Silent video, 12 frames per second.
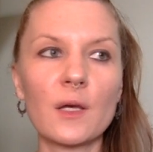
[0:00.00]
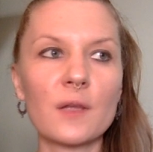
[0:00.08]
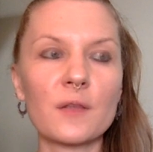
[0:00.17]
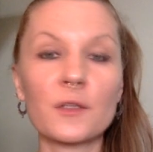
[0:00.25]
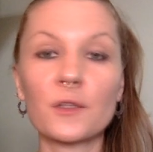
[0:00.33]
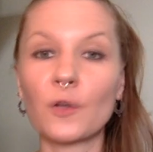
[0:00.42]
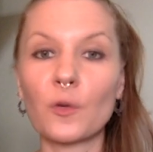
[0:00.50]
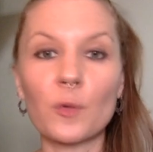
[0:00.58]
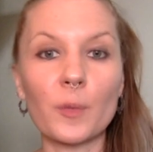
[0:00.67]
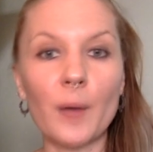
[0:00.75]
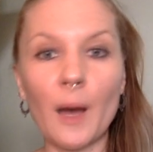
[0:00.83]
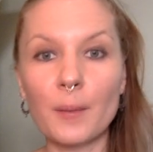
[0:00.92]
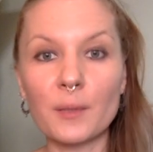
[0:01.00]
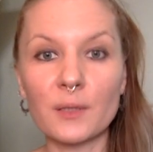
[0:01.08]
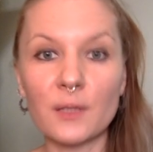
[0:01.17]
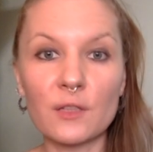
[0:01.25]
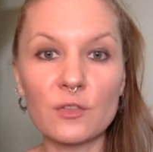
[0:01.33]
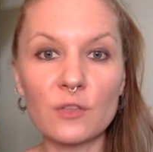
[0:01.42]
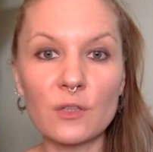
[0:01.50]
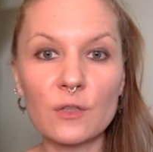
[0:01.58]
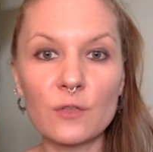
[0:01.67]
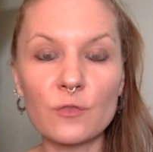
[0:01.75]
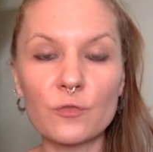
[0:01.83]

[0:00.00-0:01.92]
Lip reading: the global population,